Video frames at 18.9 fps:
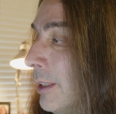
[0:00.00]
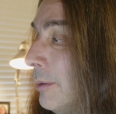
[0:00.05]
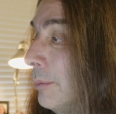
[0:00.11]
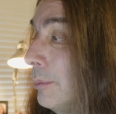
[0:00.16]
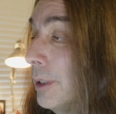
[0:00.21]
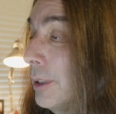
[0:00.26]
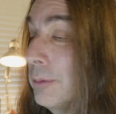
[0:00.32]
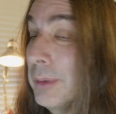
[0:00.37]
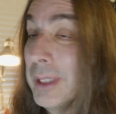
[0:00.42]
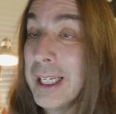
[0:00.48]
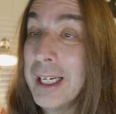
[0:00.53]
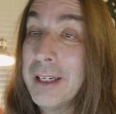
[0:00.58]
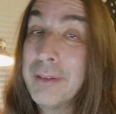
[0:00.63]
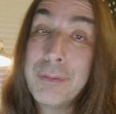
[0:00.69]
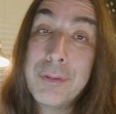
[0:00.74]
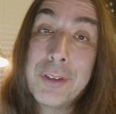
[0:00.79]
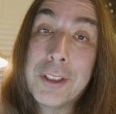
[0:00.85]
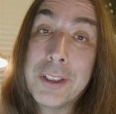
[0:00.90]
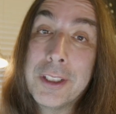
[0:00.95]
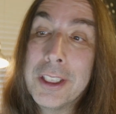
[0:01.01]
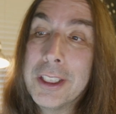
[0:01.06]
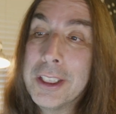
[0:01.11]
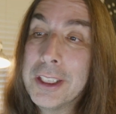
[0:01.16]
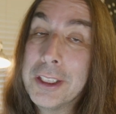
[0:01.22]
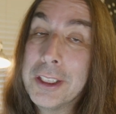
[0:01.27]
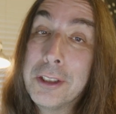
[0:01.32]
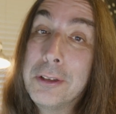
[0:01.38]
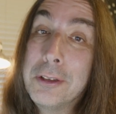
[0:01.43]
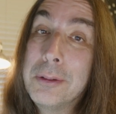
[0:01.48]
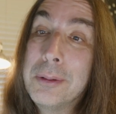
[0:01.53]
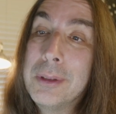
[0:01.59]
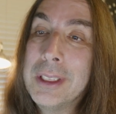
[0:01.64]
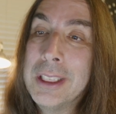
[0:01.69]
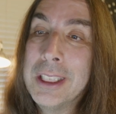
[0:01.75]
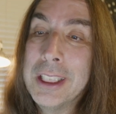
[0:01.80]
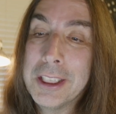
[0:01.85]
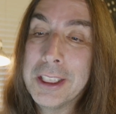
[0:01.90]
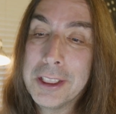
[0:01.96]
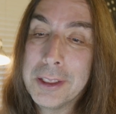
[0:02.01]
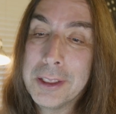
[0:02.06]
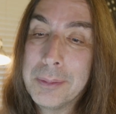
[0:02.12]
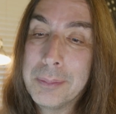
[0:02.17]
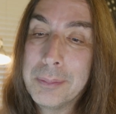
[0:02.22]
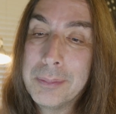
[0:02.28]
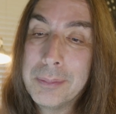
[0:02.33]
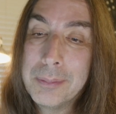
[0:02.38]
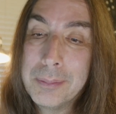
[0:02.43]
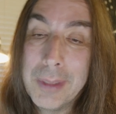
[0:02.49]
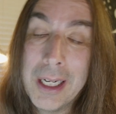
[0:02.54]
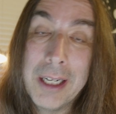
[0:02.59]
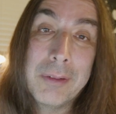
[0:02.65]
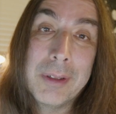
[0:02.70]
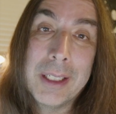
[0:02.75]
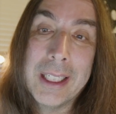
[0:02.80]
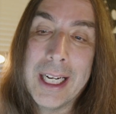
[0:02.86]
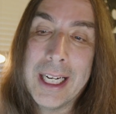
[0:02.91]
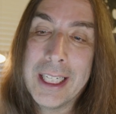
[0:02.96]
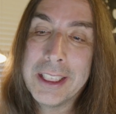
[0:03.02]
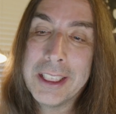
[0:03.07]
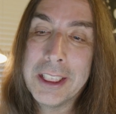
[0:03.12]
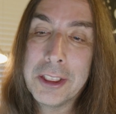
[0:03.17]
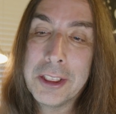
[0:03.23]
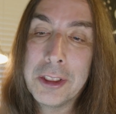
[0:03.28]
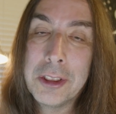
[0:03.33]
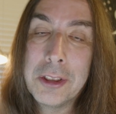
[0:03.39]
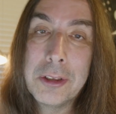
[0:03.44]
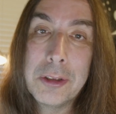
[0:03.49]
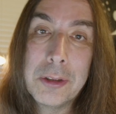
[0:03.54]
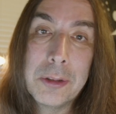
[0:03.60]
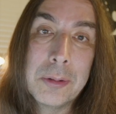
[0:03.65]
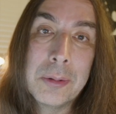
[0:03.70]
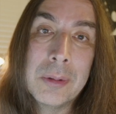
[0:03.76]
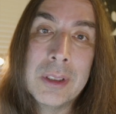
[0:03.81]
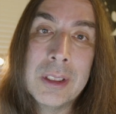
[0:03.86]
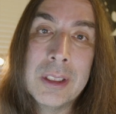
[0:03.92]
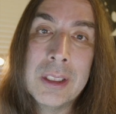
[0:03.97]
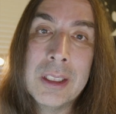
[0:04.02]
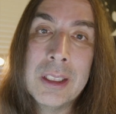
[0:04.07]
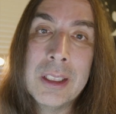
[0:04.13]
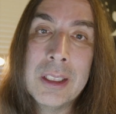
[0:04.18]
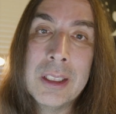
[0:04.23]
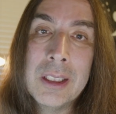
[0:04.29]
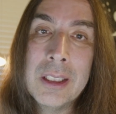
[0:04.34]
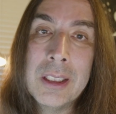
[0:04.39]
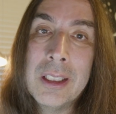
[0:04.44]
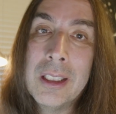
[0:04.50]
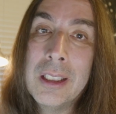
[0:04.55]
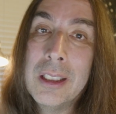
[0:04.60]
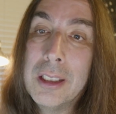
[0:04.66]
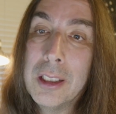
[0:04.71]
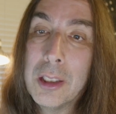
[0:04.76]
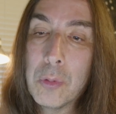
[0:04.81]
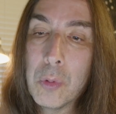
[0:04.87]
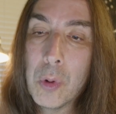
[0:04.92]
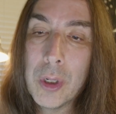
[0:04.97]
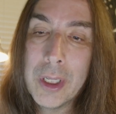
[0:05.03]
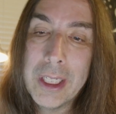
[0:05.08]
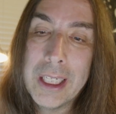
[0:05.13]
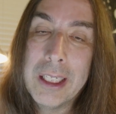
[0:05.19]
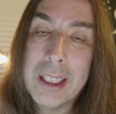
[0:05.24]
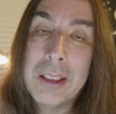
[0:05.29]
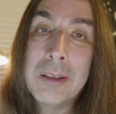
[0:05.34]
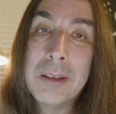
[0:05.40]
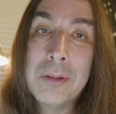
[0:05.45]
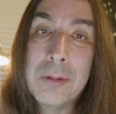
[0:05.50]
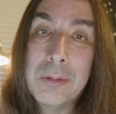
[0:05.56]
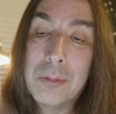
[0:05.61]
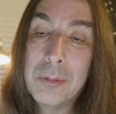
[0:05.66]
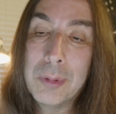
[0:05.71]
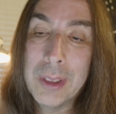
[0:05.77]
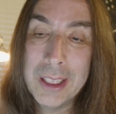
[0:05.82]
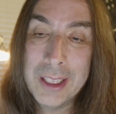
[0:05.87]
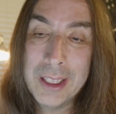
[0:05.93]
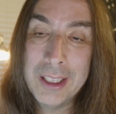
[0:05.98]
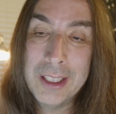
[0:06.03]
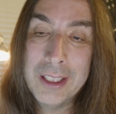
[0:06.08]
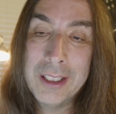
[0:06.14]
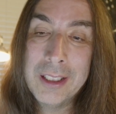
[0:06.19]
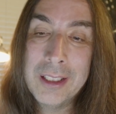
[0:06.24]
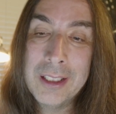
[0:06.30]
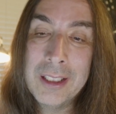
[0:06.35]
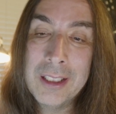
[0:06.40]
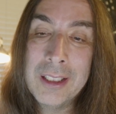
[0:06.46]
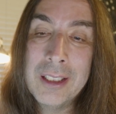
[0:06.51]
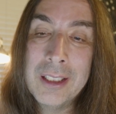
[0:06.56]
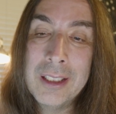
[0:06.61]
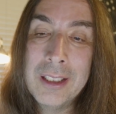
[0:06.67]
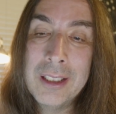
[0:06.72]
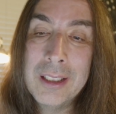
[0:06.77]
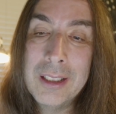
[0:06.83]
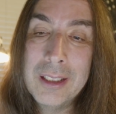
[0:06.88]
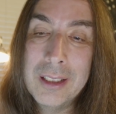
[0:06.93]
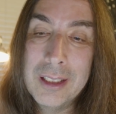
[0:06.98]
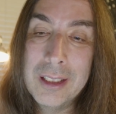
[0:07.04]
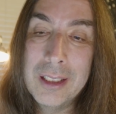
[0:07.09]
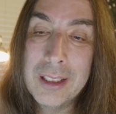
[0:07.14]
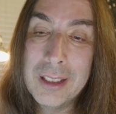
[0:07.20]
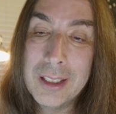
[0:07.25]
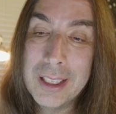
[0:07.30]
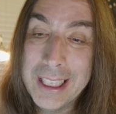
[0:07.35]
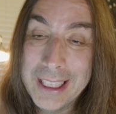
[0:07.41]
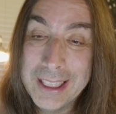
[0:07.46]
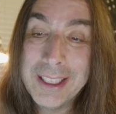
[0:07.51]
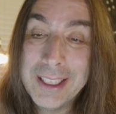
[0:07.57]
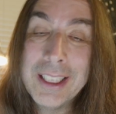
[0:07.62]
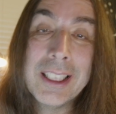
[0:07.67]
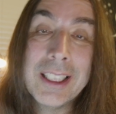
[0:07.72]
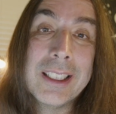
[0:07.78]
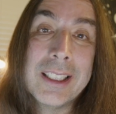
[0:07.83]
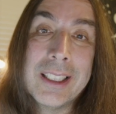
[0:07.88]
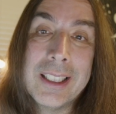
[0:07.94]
But without further ado, here's my reaction to The Warning with Alicia